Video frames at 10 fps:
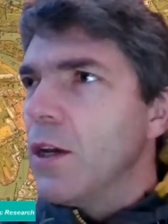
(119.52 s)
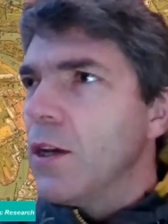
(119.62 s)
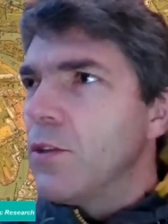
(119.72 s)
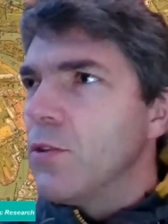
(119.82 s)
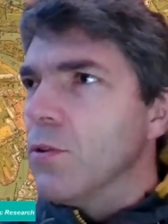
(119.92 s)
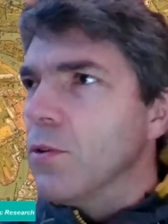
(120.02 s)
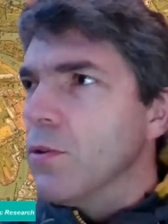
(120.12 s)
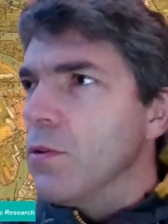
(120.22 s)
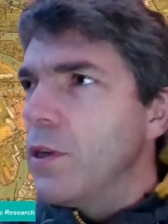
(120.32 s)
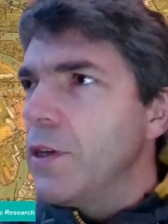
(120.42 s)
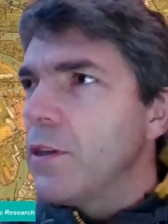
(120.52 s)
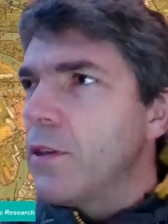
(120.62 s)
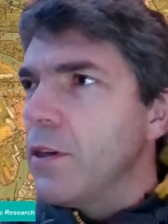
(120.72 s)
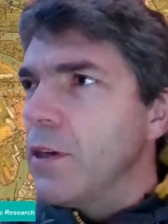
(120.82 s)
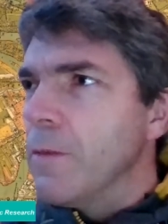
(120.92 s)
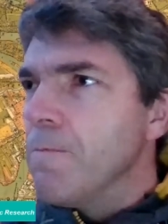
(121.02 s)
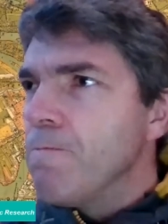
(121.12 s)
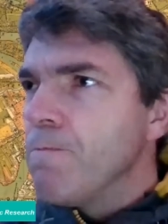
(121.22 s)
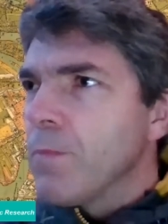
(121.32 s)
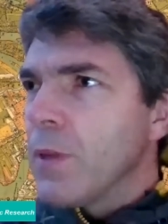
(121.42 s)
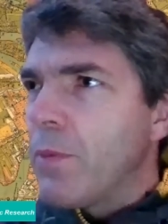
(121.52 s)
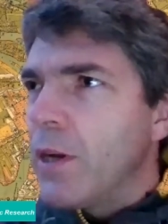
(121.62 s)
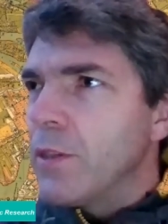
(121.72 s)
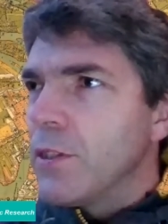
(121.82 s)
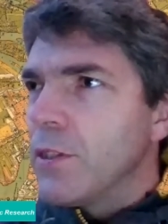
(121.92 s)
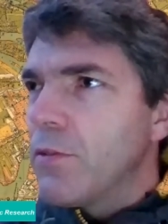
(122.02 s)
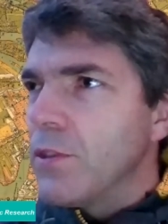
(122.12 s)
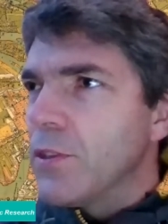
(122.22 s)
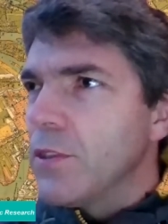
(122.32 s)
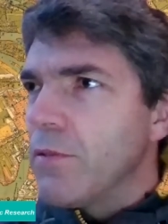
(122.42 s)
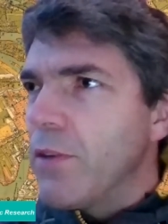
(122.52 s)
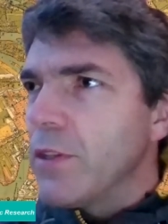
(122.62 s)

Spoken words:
to link the price increases, rent